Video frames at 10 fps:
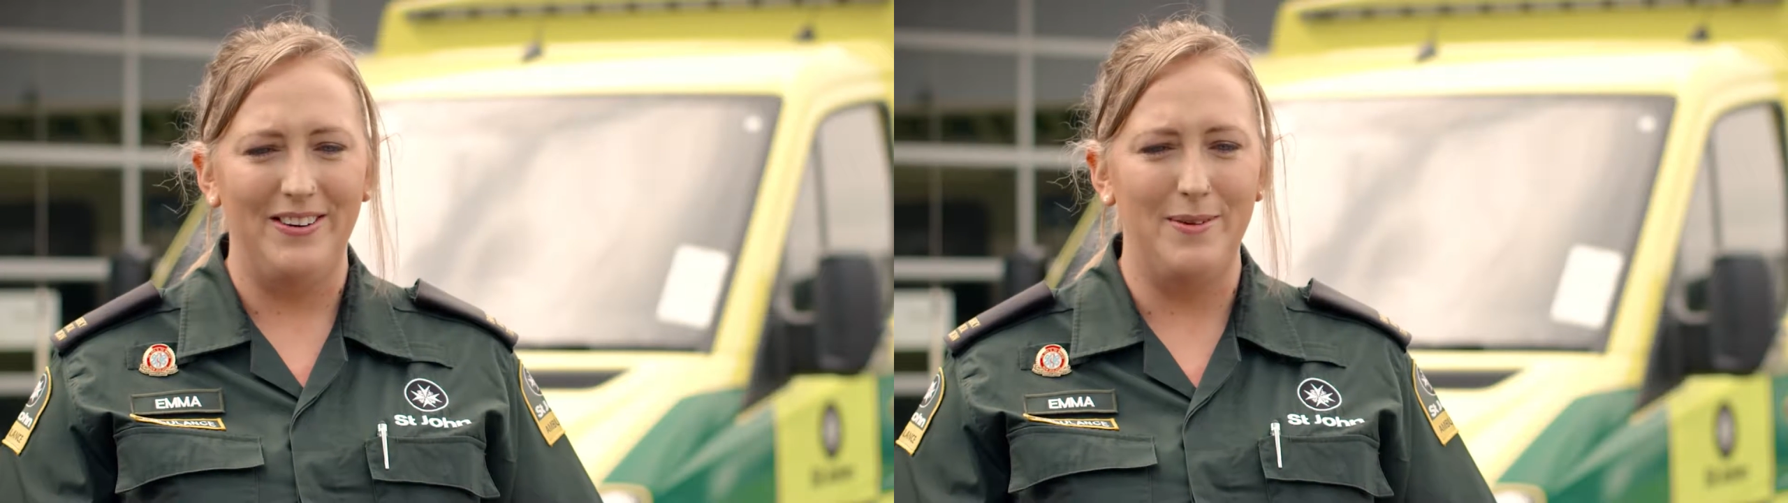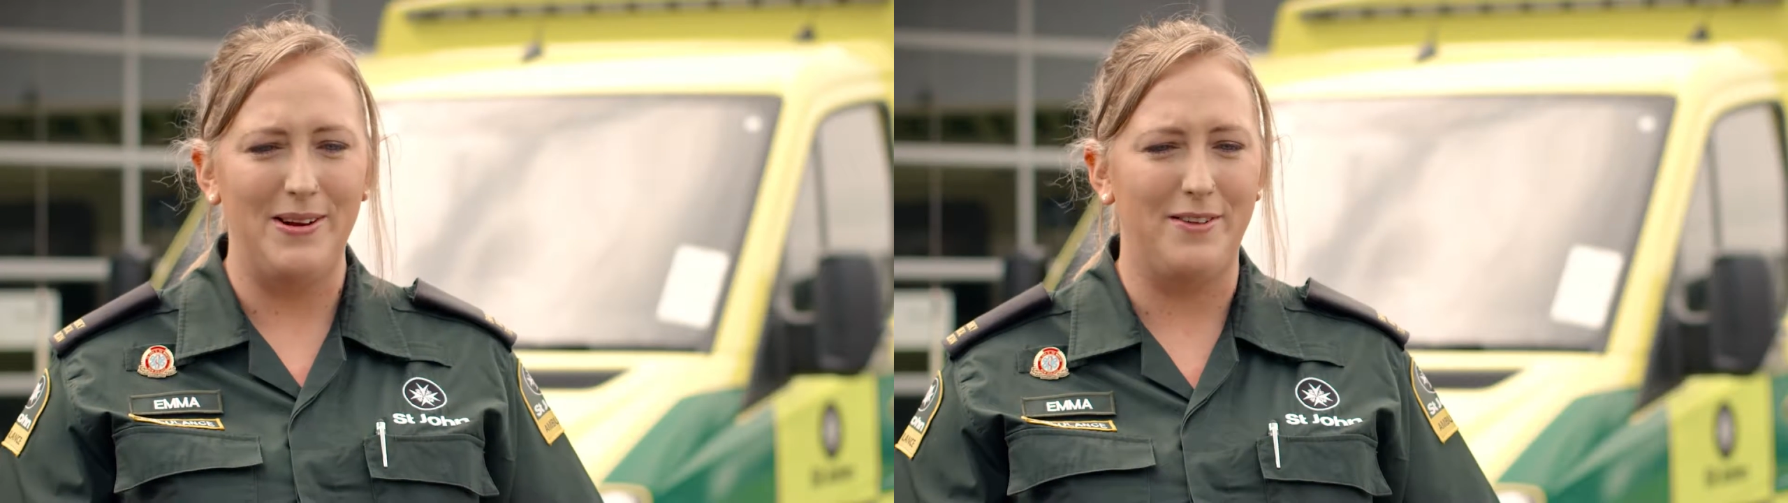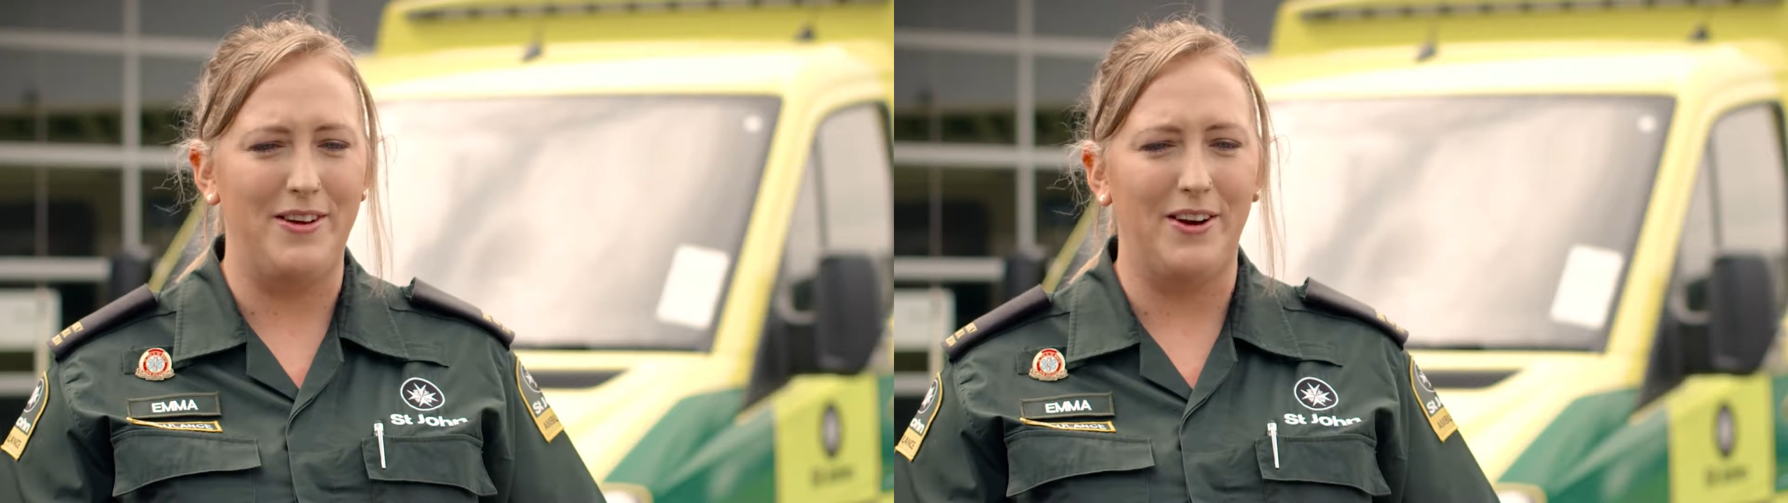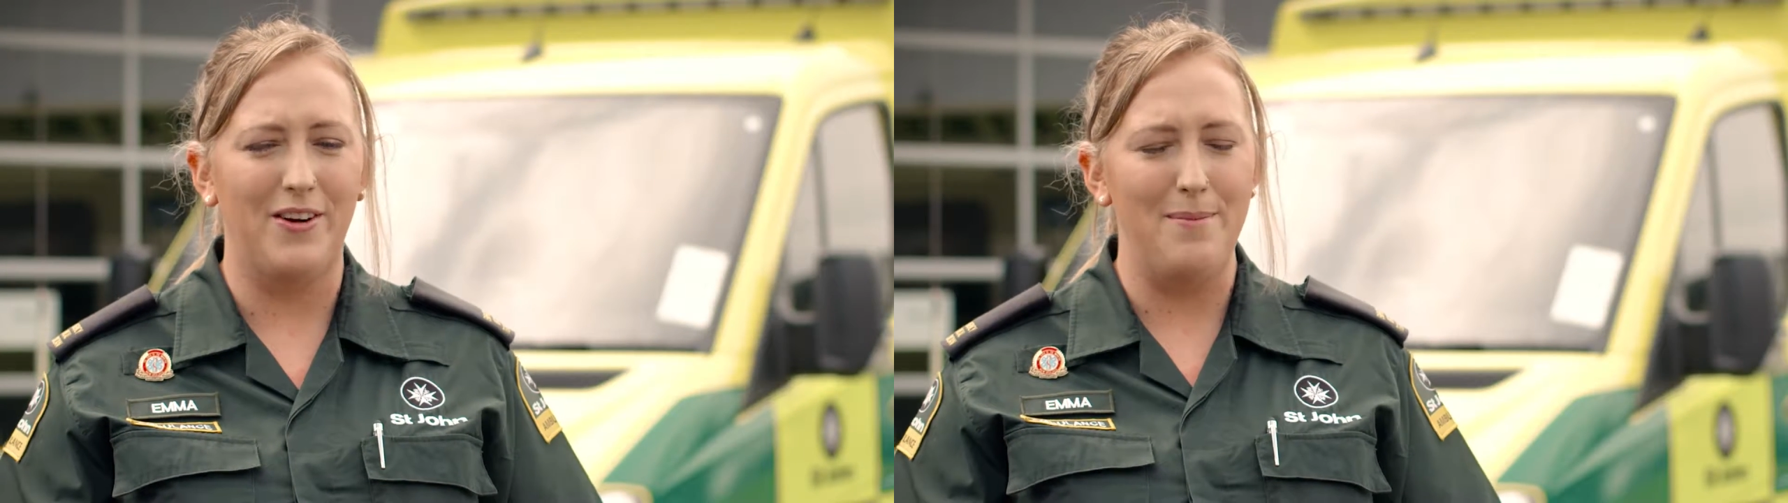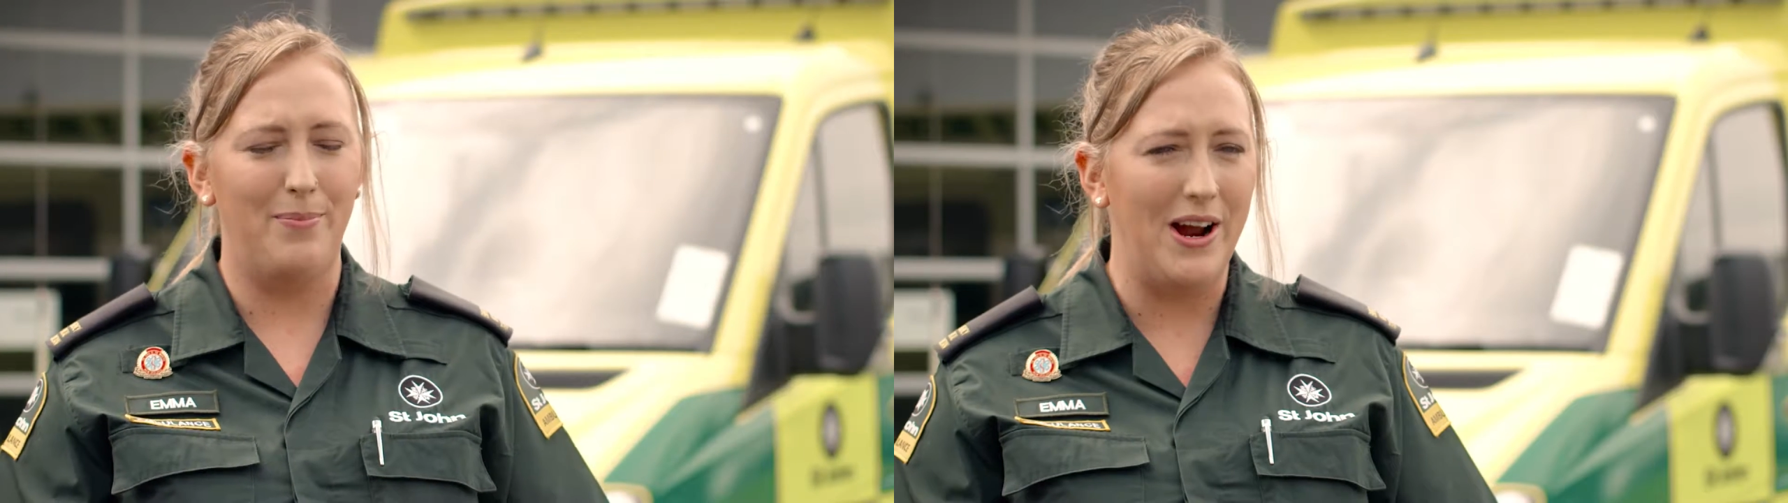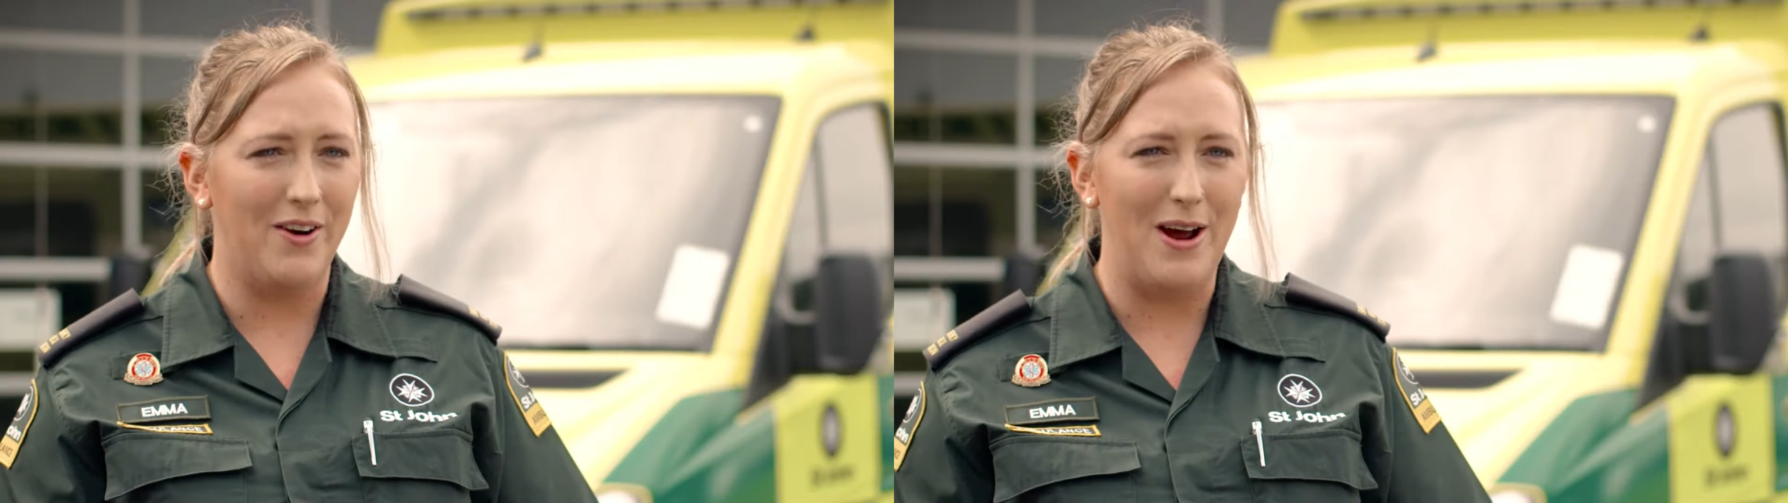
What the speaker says: you must have had a great bike